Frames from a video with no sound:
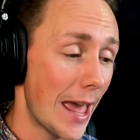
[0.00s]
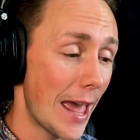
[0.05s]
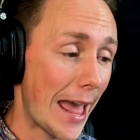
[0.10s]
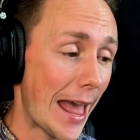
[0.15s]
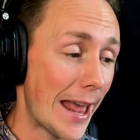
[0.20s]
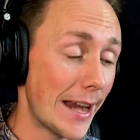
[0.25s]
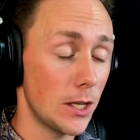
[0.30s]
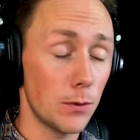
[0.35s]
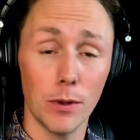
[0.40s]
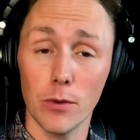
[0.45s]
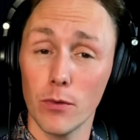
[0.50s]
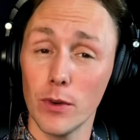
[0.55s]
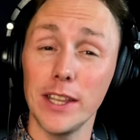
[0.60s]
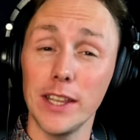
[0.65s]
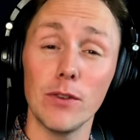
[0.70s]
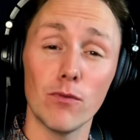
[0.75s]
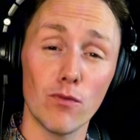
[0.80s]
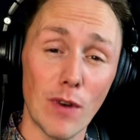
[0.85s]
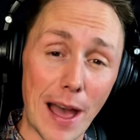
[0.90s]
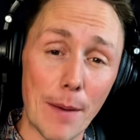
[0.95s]
and he's been
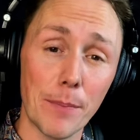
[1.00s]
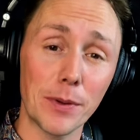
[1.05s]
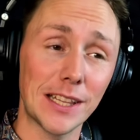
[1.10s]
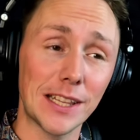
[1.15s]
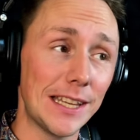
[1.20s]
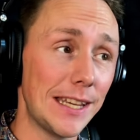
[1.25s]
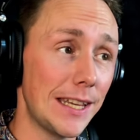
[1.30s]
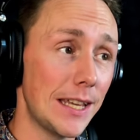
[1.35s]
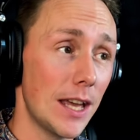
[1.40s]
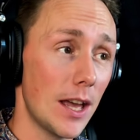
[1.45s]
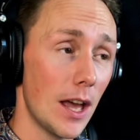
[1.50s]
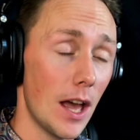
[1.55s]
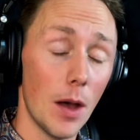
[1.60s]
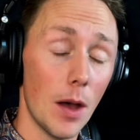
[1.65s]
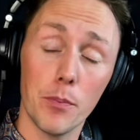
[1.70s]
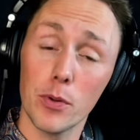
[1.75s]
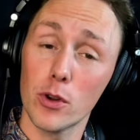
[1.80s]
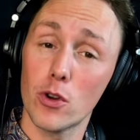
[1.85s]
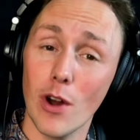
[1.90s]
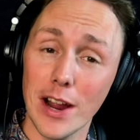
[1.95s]
really rapidly
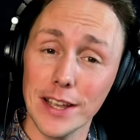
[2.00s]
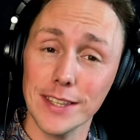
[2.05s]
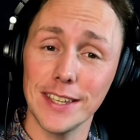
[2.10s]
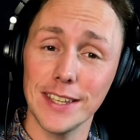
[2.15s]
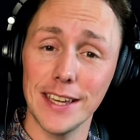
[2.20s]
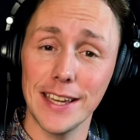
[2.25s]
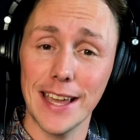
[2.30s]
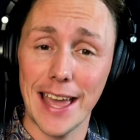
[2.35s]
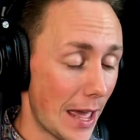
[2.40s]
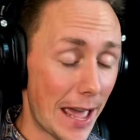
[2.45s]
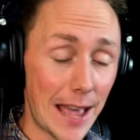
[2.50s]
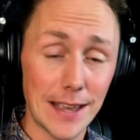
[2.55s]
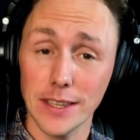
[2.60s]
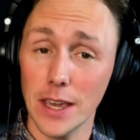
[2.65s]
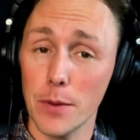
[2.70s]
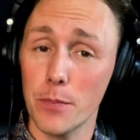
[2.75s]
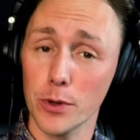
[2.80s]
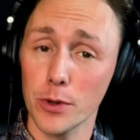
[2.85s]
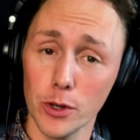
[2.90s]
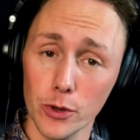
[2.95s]
progressing as
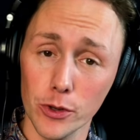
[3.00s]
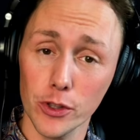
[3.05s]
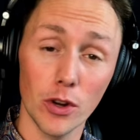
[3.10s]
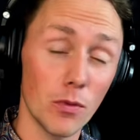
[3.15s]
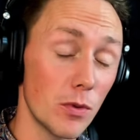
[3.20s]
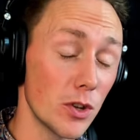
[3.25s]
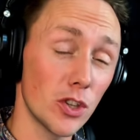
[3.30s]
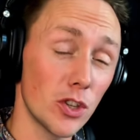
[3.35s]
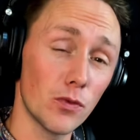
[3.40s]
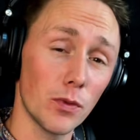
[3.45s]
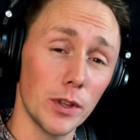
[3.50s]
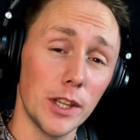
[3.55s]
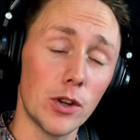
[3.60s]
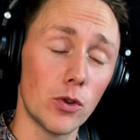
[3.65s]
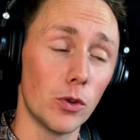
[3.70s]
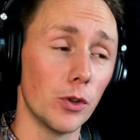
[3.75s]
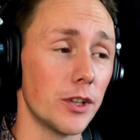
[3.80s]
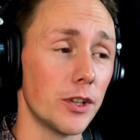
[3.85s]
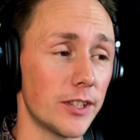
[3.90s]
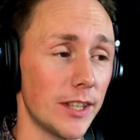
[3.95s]
a producer, which is really
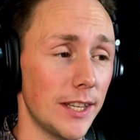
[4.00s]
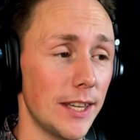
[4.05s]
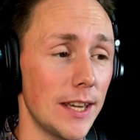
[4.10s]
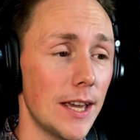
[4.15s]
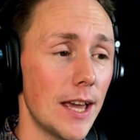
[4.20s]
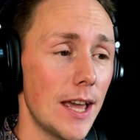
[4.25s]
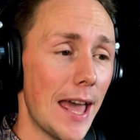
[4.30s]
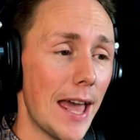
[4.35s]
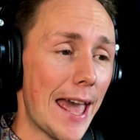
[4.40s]
cool to see.